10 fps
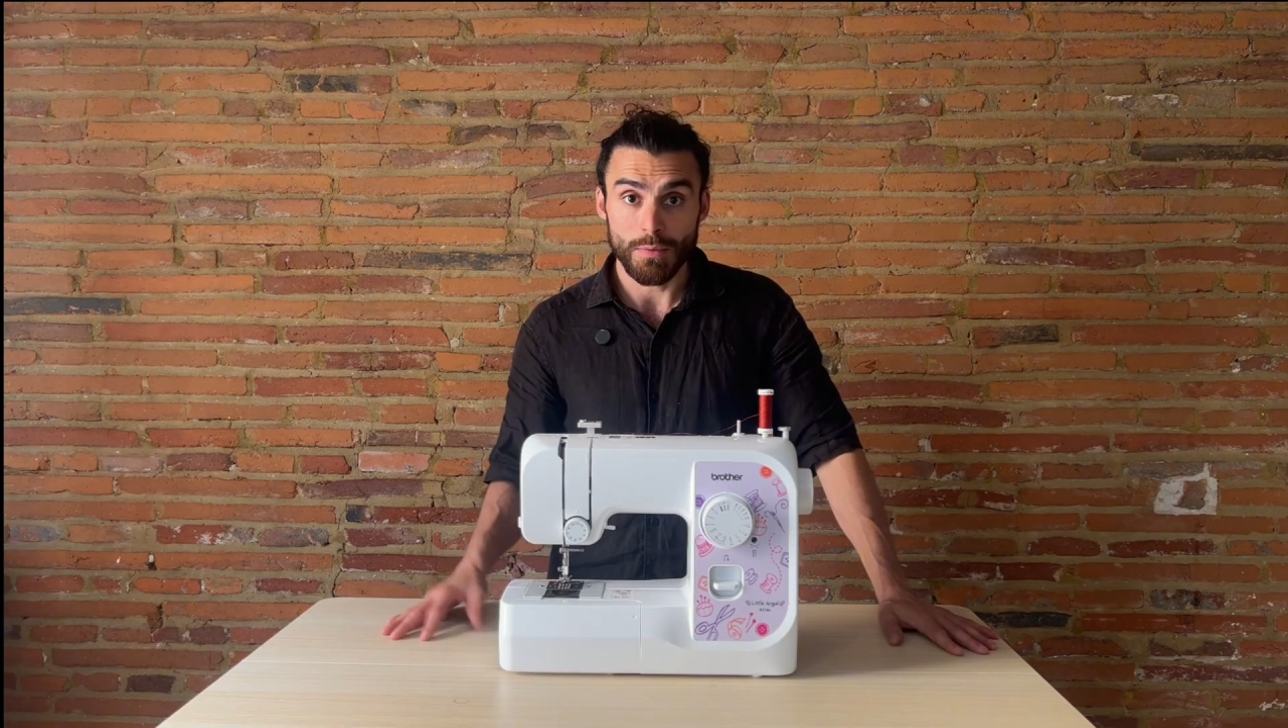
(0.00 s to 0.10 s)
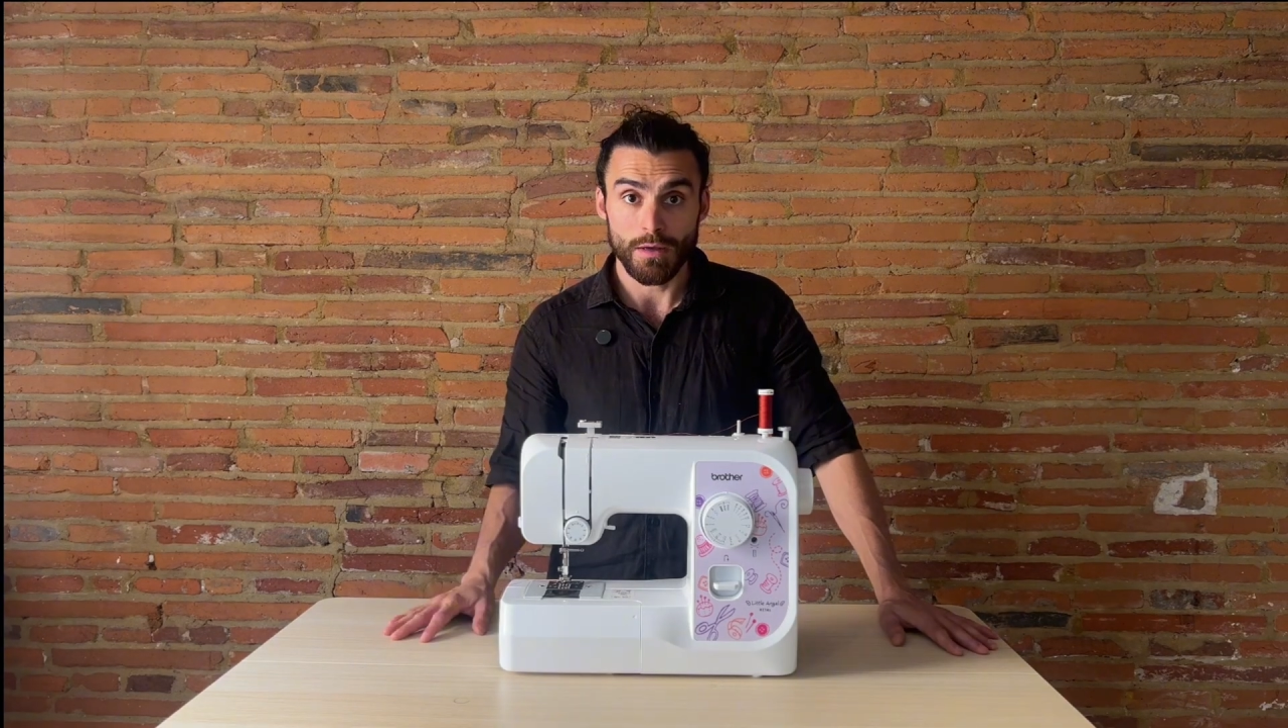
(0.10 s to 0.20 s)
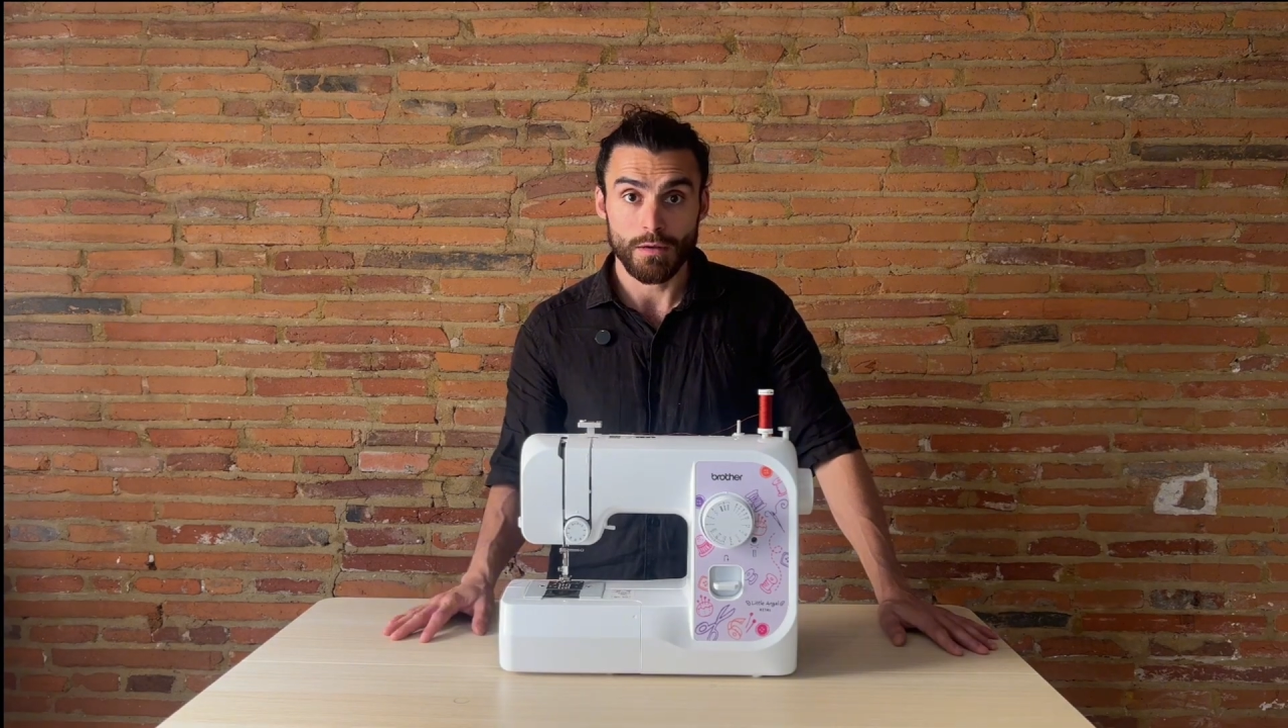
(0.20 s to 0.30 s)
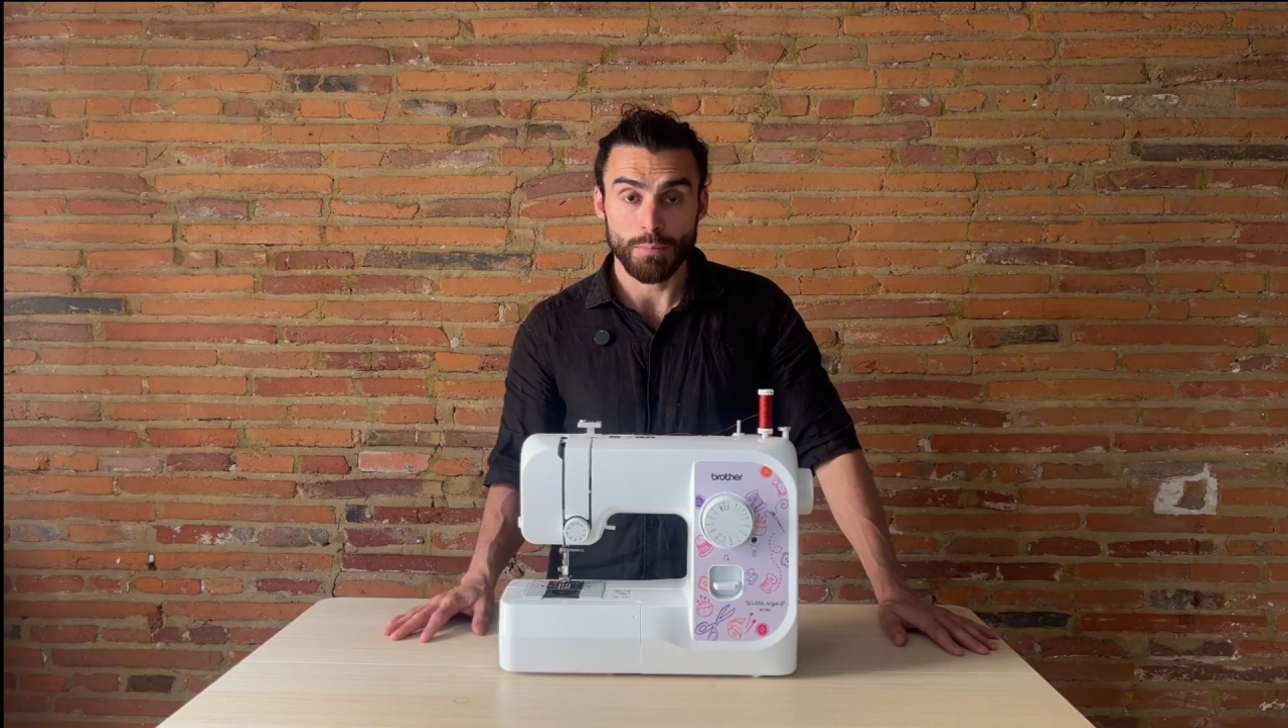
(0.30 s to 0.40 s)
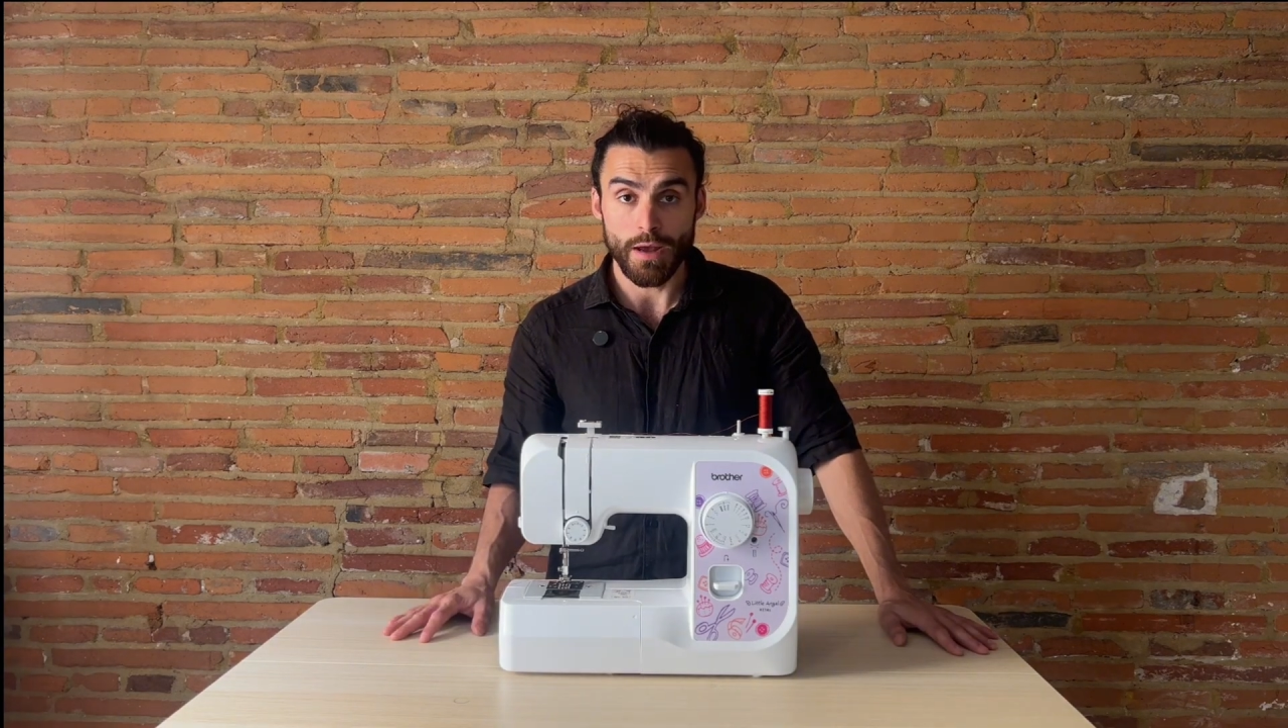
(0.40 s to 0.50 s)

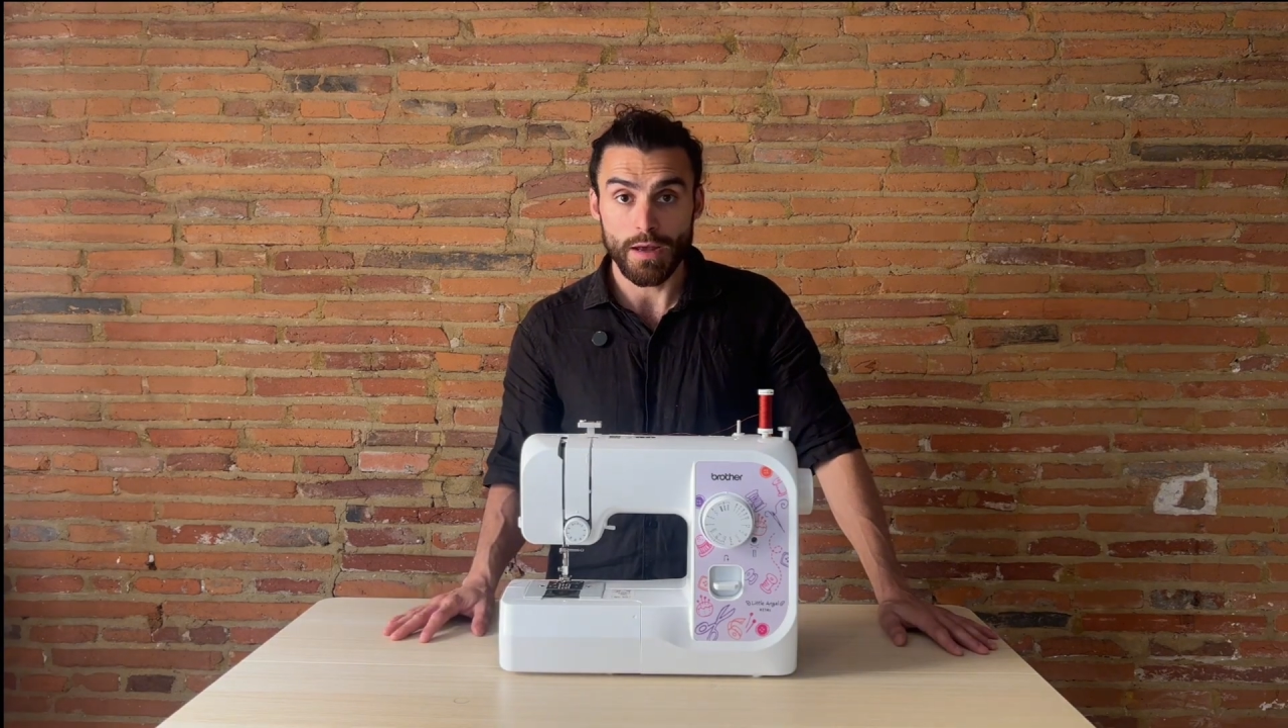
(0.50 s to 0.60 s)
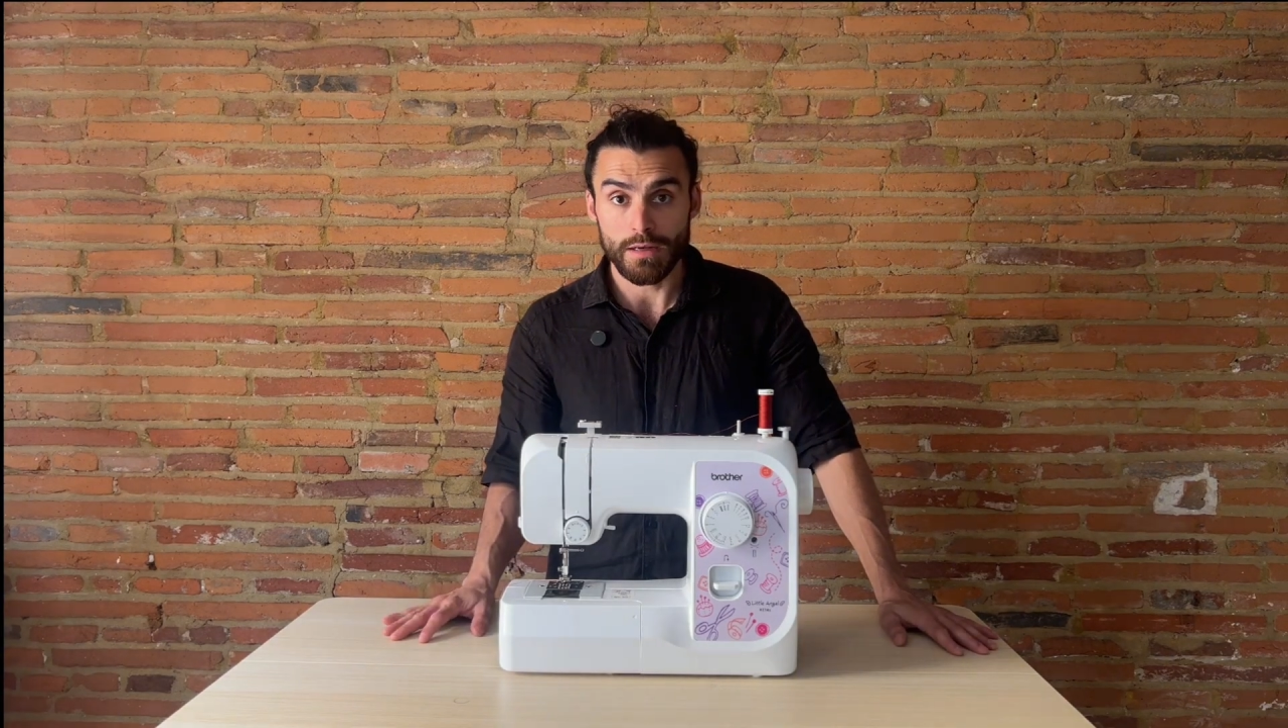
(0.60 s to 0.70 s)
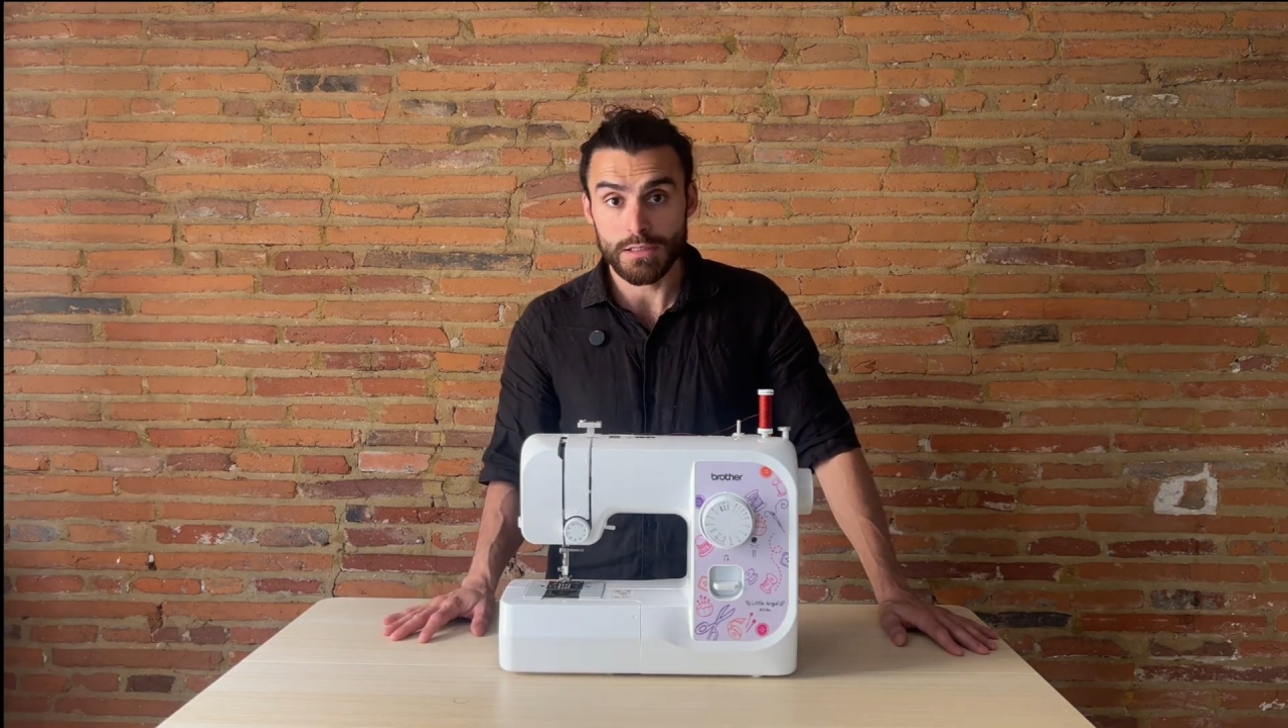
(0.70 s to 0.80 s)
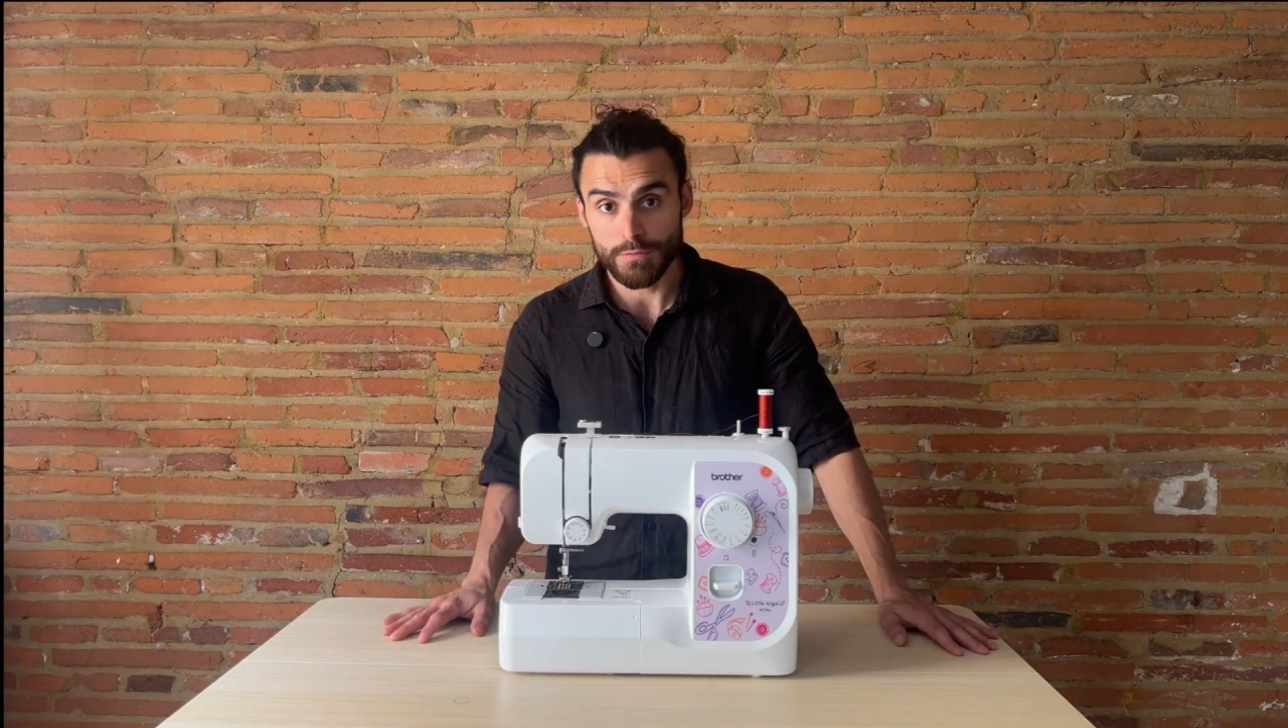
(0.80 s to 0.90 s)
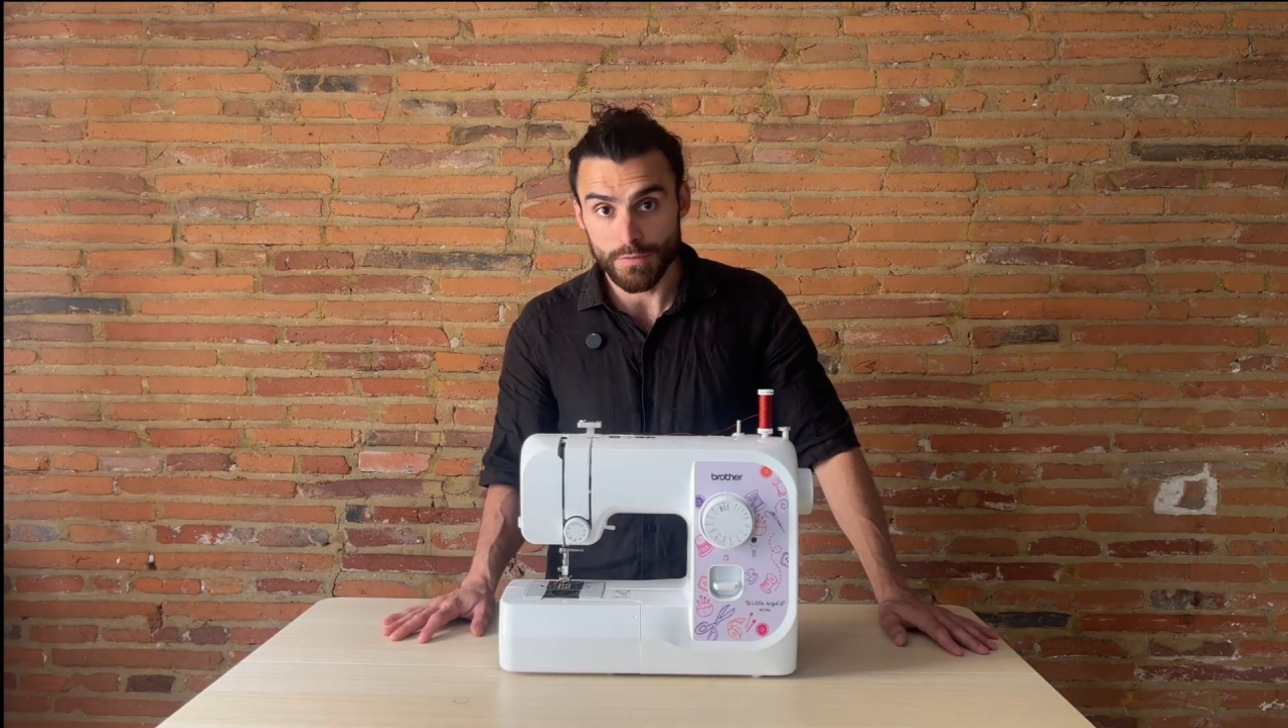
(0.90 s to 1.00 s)
make bags,